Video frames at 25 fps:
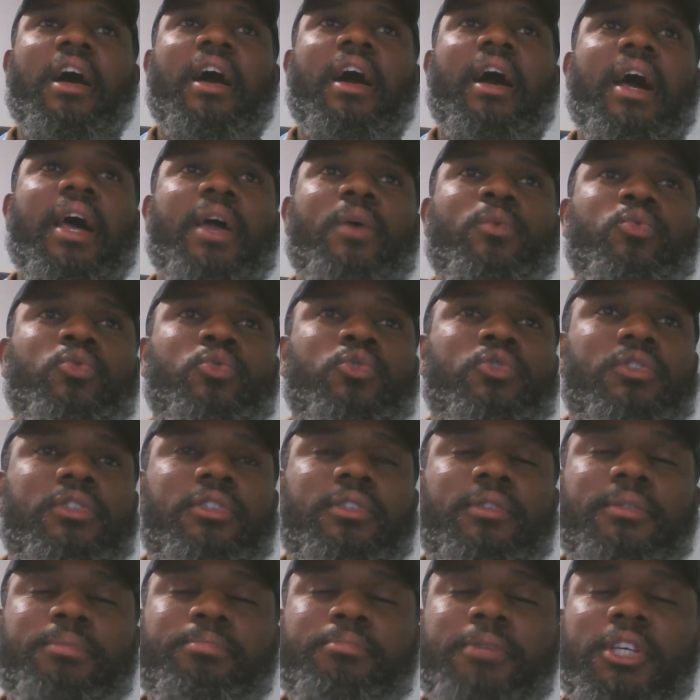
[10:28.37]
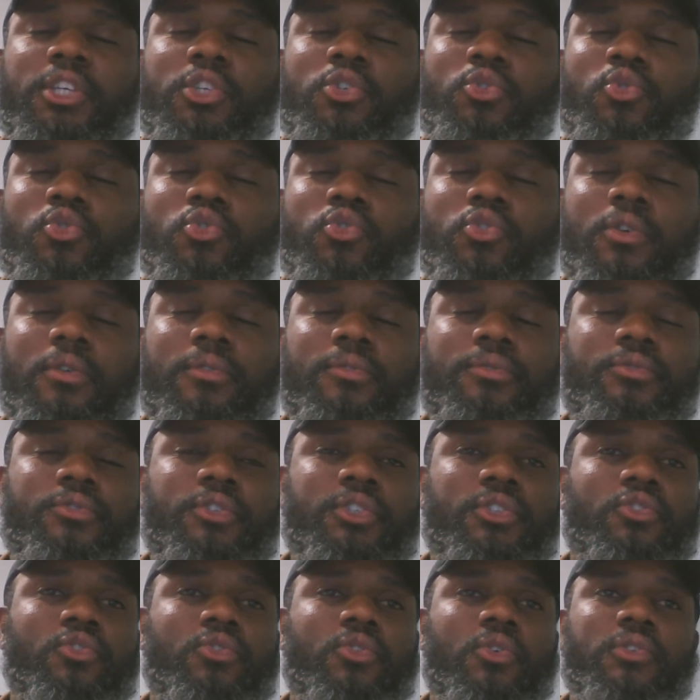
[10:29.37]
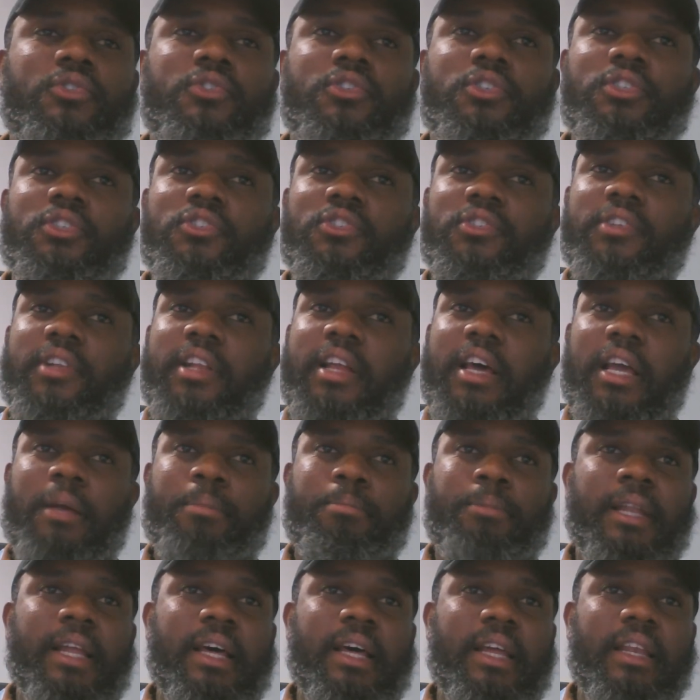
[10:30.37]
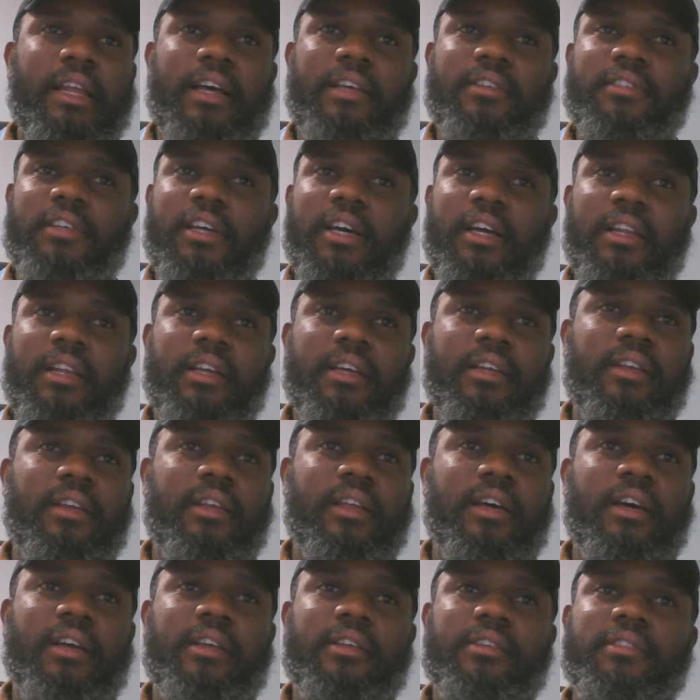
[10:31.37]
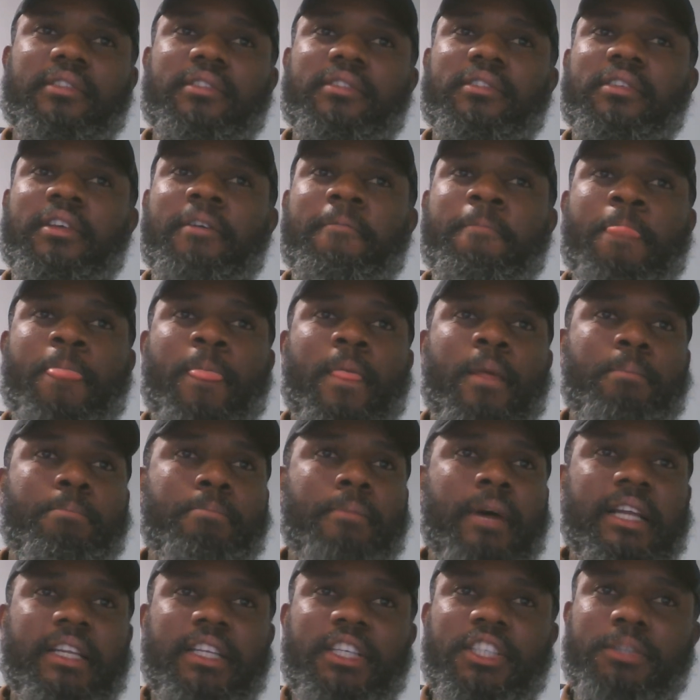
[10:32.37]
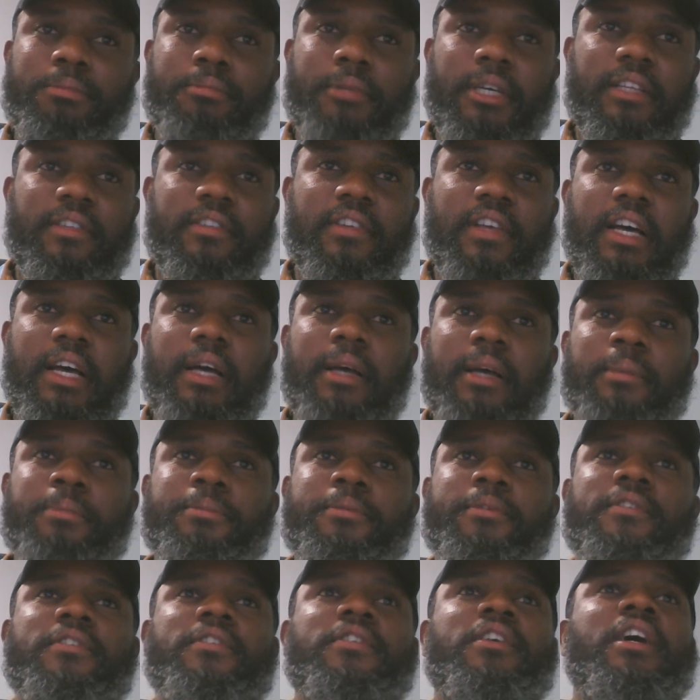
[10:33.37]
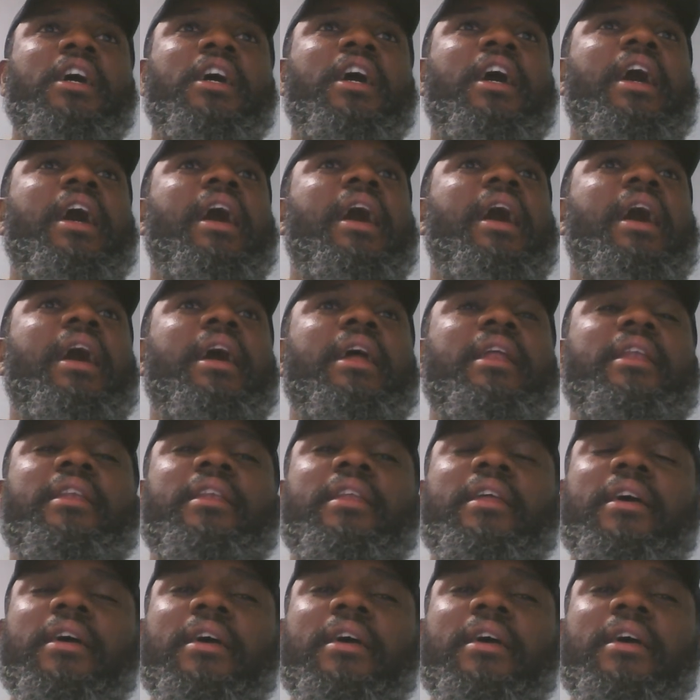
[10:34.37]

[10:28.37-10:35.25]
I would make use of resources like planners, calendars, management apps, and